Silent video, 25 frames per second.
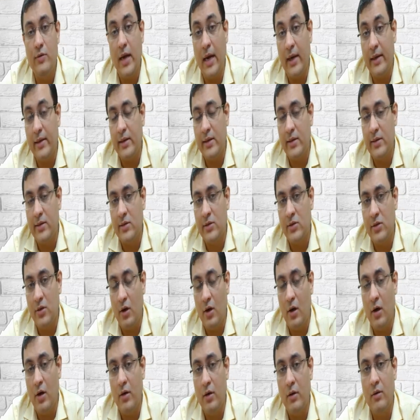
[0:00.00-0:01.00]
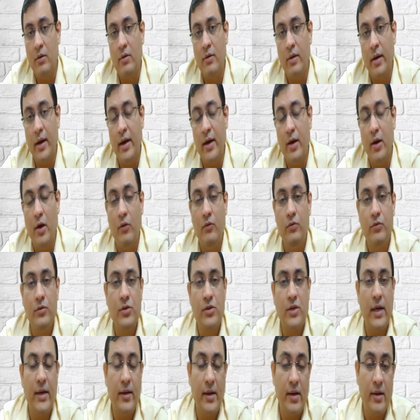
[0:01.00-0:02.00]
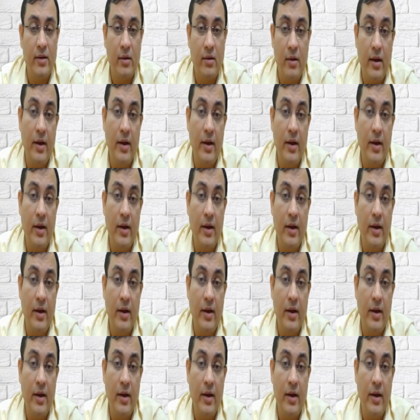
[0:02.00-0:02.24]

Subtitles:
That is your static